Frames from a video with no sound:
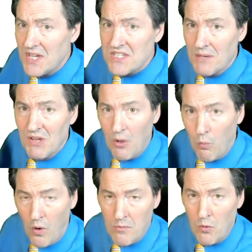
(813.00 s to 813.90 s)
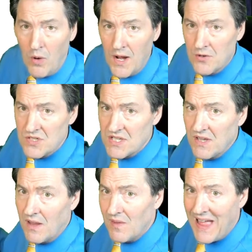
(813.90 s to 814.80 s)
some of the warmer waters in
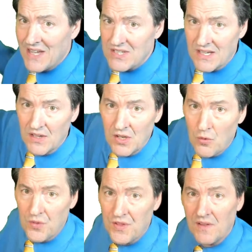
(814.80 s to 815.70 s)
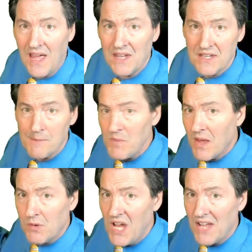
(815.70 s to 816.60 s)
the Atlantic, in the North Atlantic.
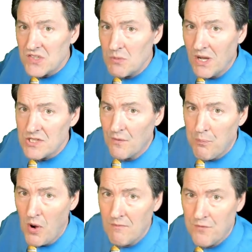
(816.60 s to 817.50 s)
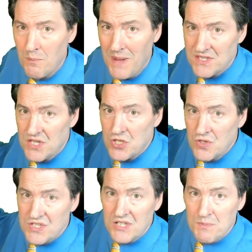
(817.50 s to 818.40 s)
Not too much of a problem for
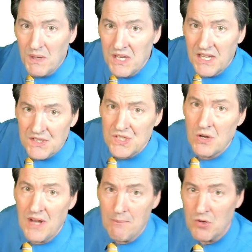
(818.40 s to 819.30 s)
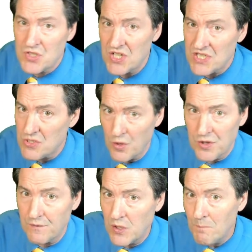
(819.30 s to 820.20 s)
Massachusetts, but you get to your neighbors just
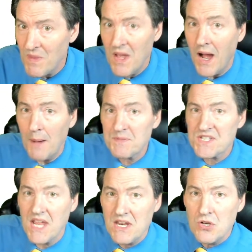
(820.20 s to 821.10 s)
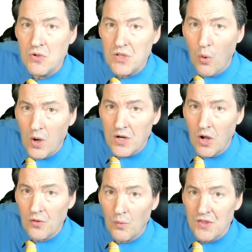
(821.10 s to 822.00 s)
north of you, upstate New York,
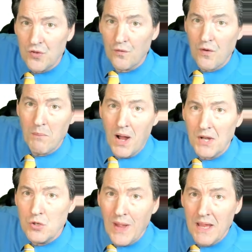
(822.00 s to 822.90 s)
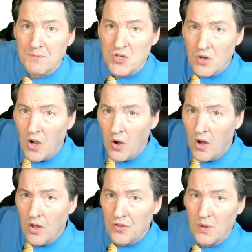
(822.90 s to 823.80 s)
all the way through Vermont, New Hampshire,
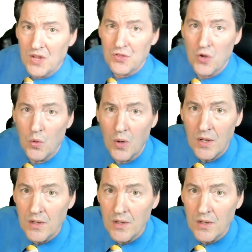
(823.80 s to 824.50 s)
all the way through.